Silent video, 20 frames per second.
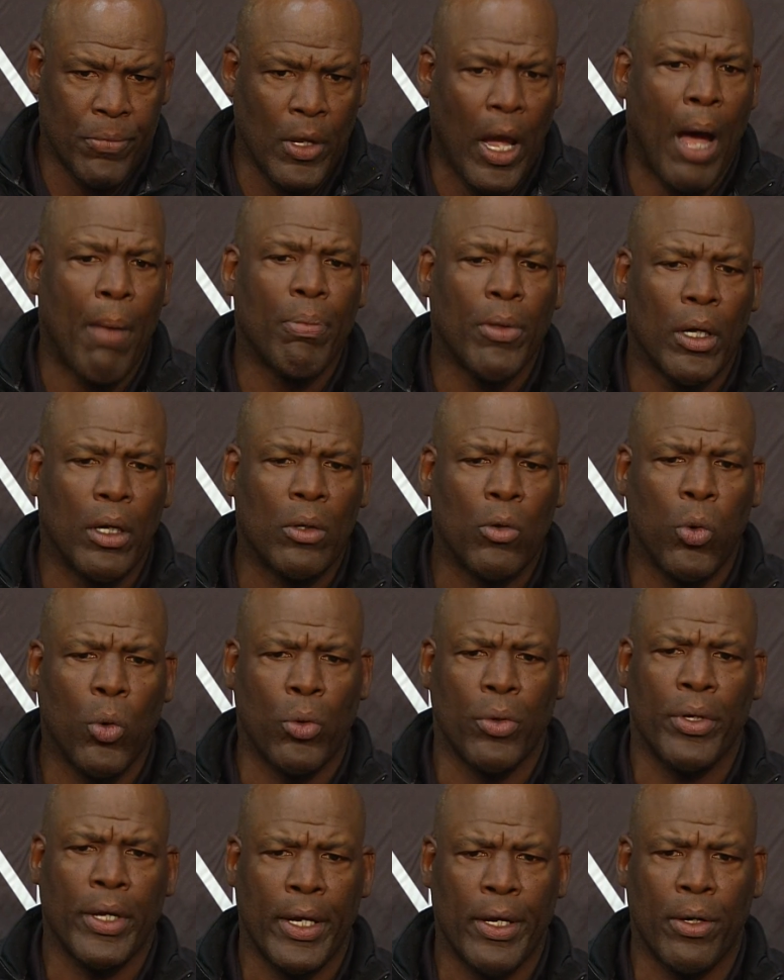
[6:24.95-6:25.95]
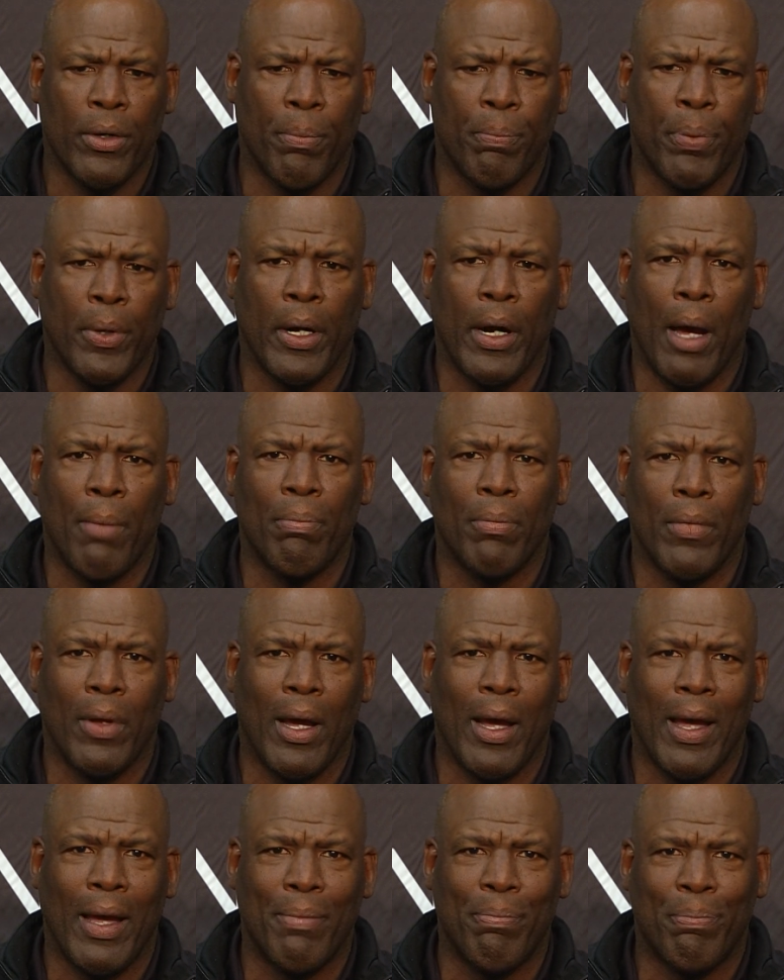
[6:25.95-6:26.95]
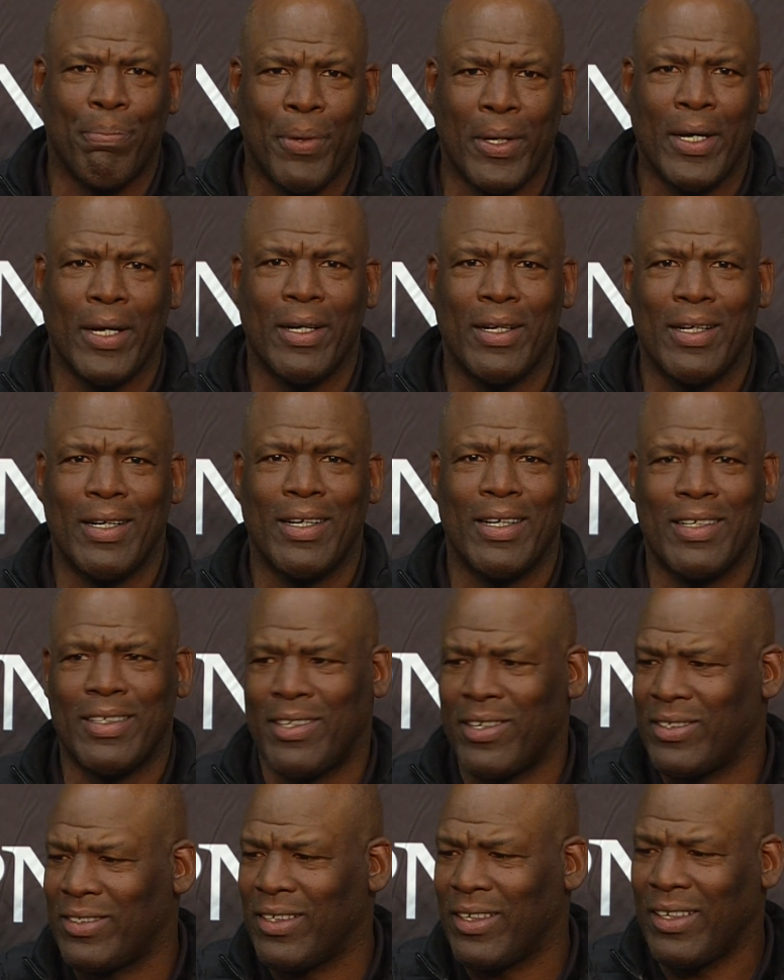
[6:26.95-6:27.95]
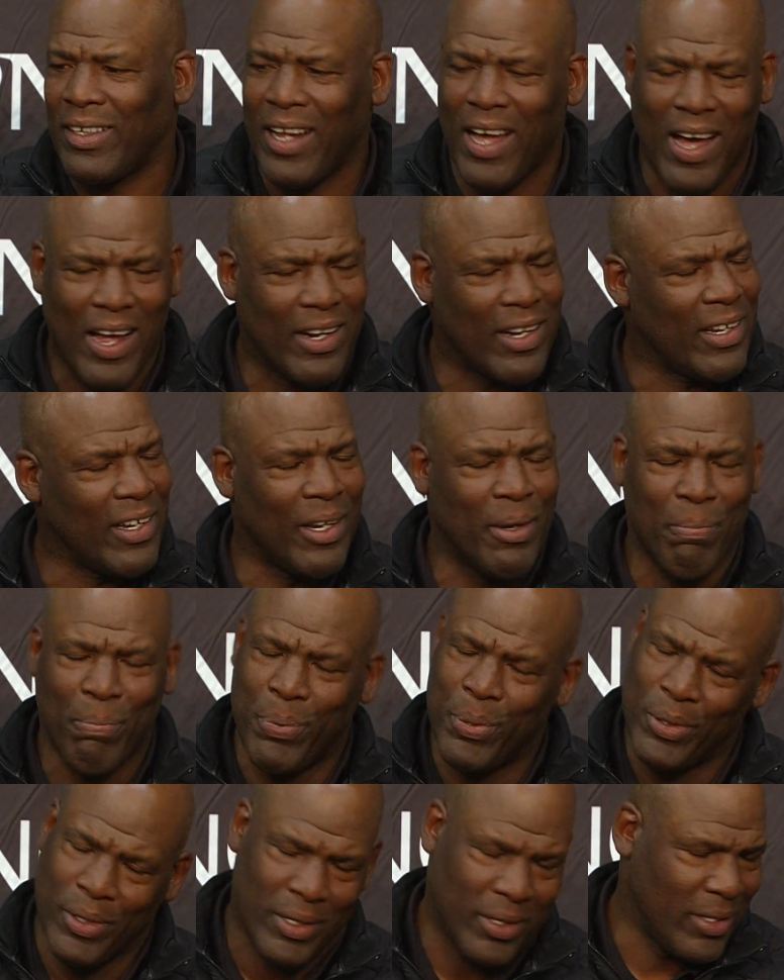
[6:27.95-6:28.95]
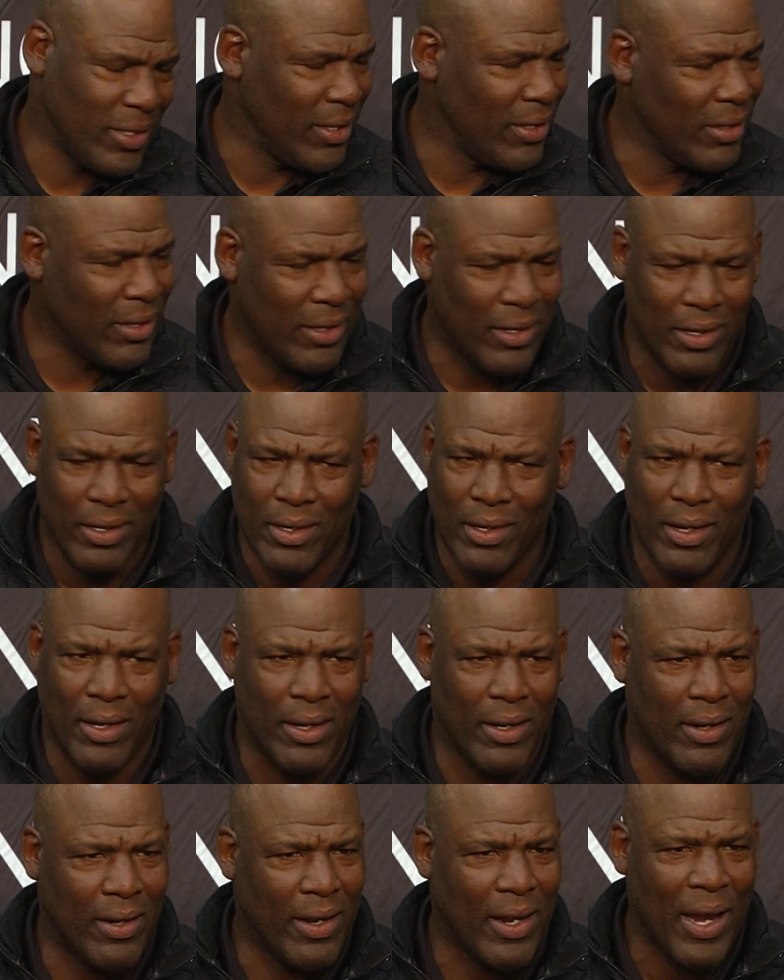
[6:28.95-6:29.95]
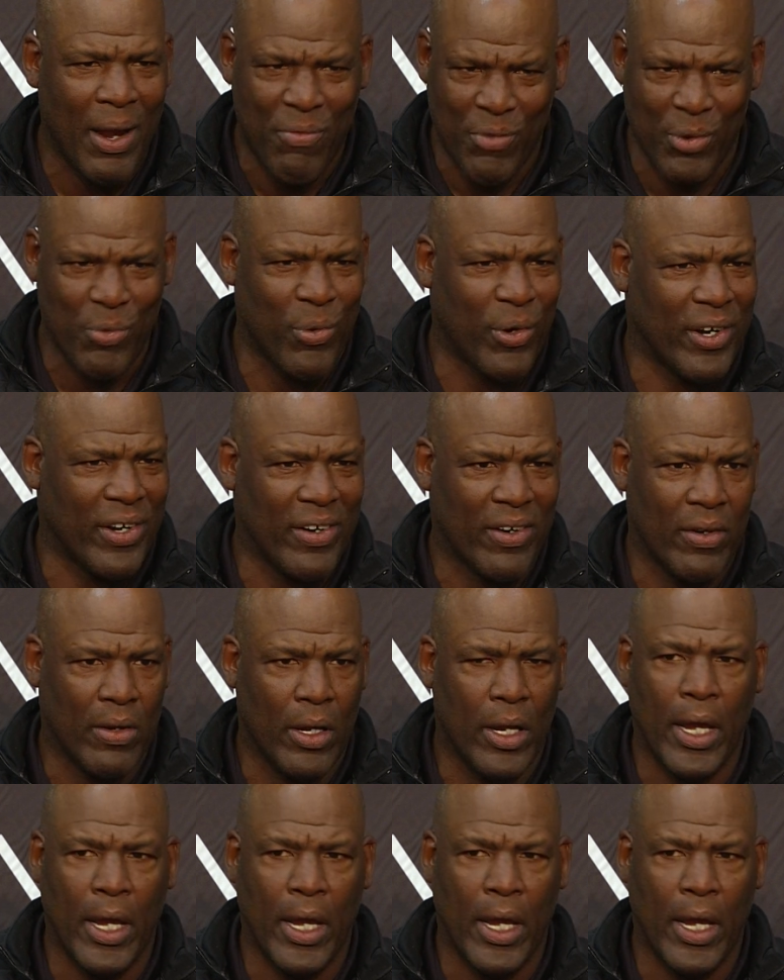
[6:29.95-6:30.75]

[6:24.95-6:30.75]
I'm the coordinator, but there's a lot of input everywhere.